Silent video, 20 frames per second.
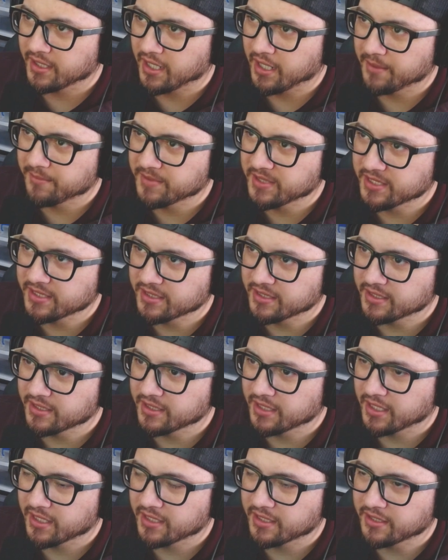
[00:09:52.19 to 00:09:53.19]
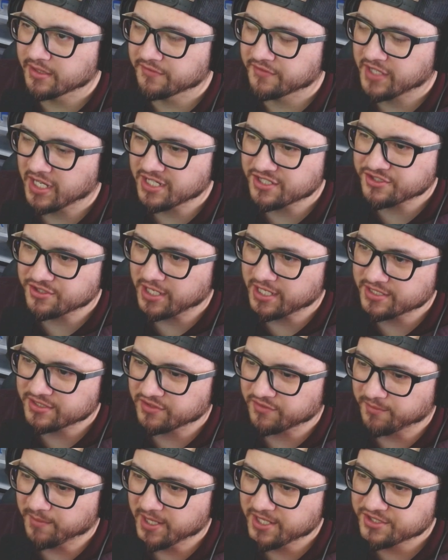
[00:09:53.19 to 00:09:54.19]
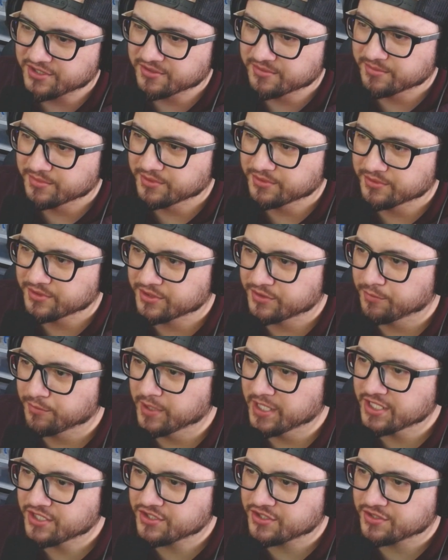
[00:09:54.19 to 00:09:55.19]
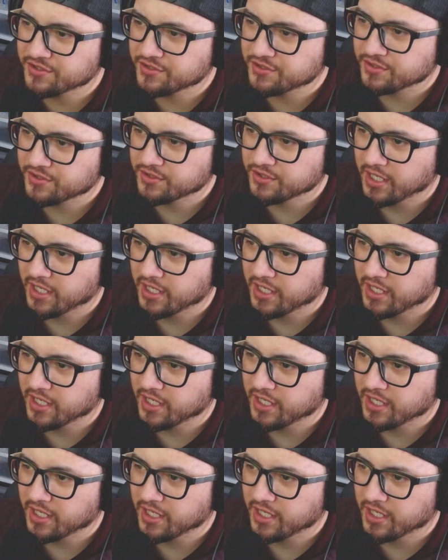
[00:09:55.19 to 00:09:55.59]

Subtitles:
I mean, you've got transformation boost, which